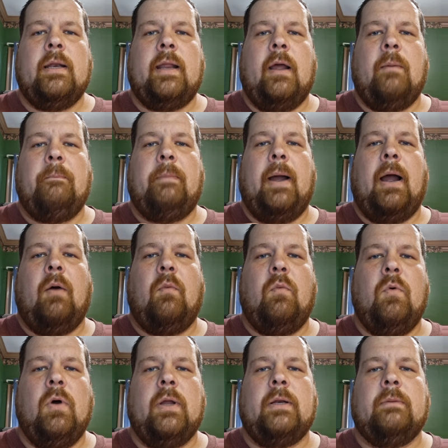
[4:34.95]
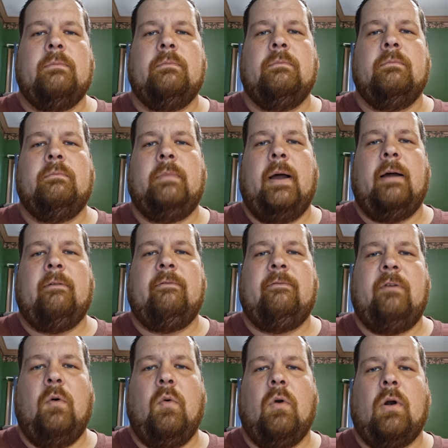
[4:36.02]
Now, by 1, by
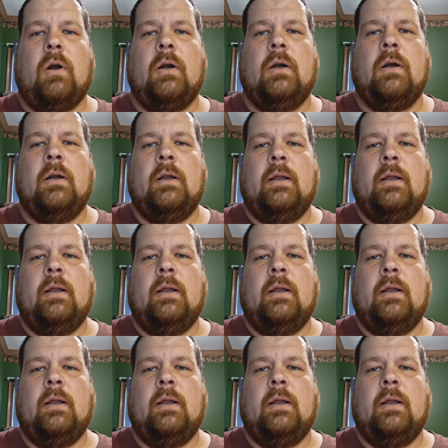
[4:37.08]
4,